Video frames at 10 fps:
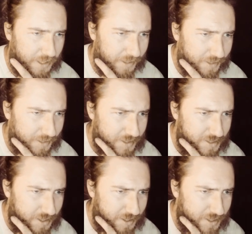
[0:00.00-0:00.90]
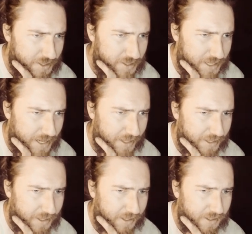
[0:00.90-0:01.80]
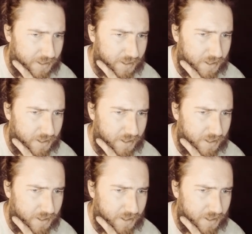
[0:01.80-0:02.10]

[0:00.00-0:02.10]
on. Let's see. This guy there.